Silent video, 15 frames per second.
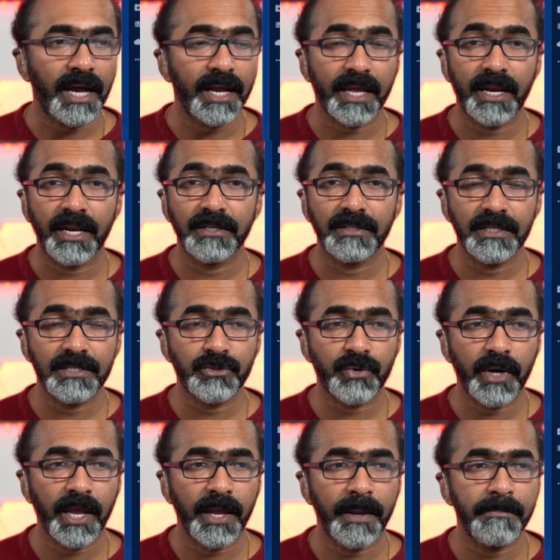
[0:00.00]
can end this
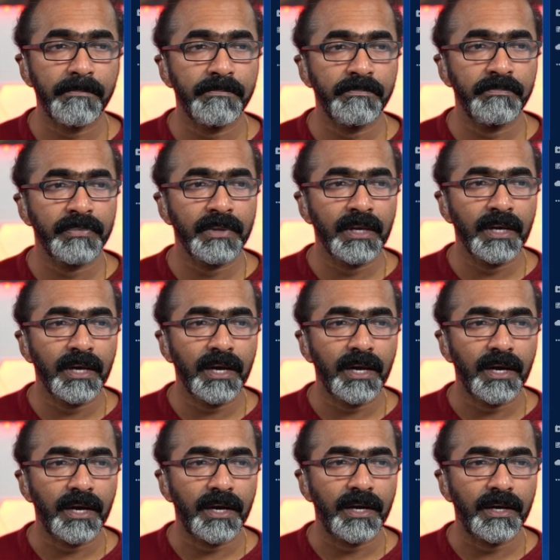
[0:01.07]
stream.
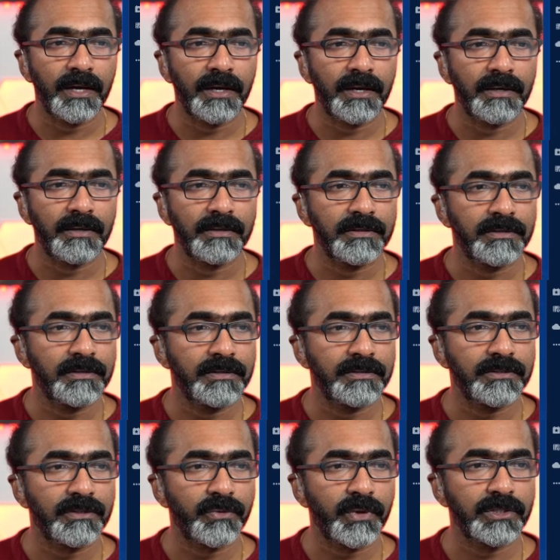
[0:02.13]
So
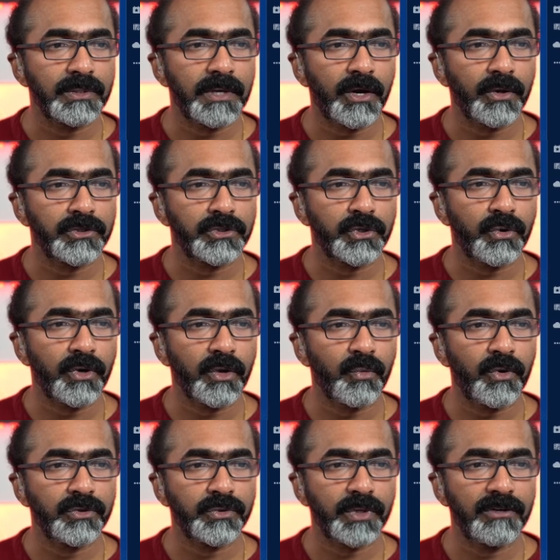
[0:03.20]
Restream, are you sure you
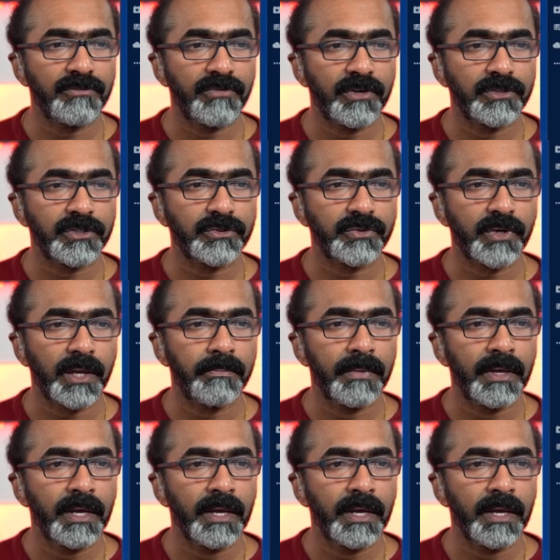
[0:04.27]
want to finish the stream?